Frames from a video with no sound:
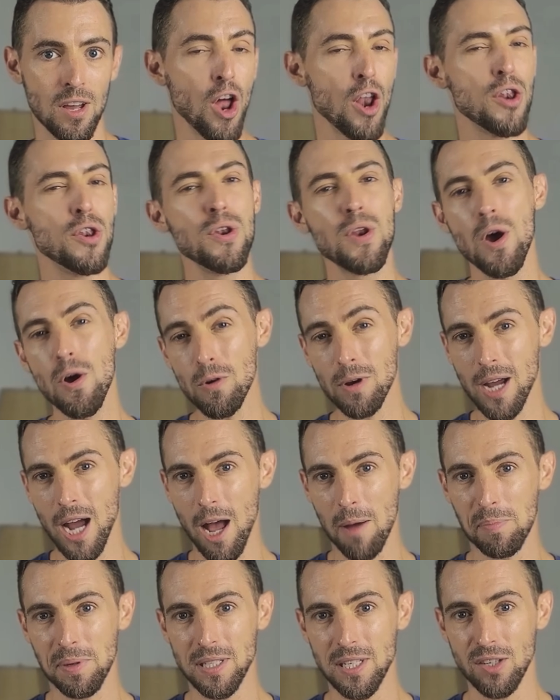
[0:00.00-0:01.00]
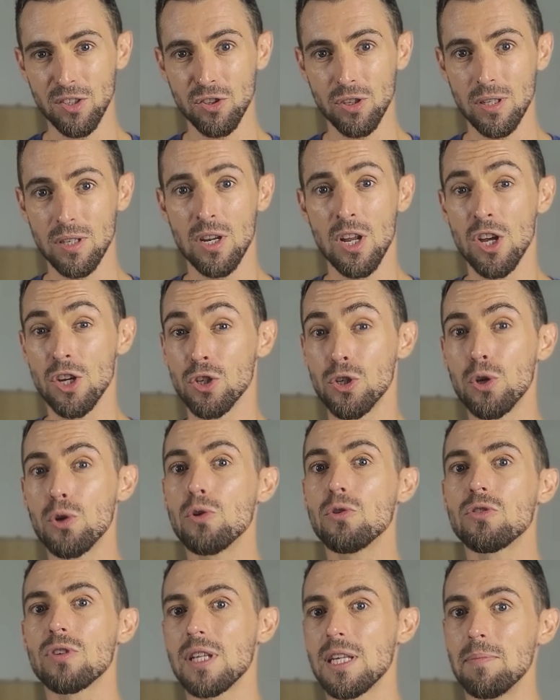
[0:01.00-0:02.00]
No competition
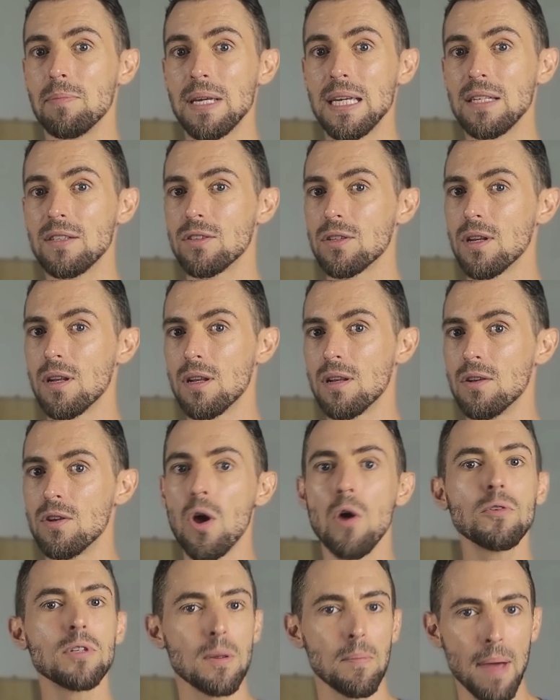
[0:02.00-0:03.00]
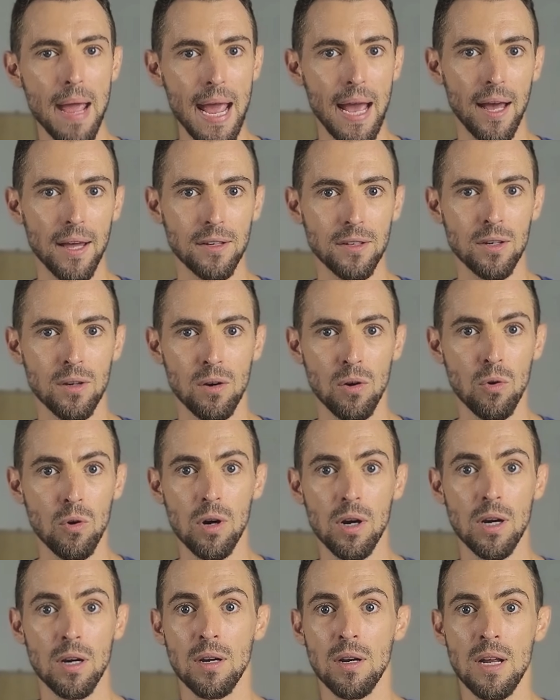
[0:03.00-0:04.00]
usually means no demand
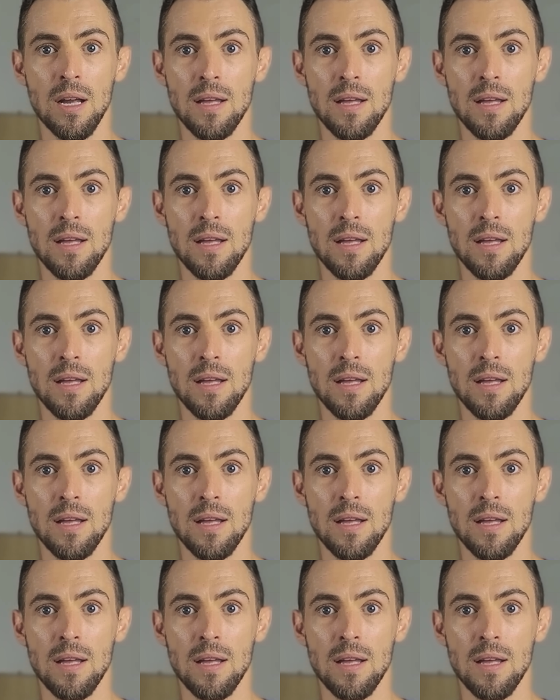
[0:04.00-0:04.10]
or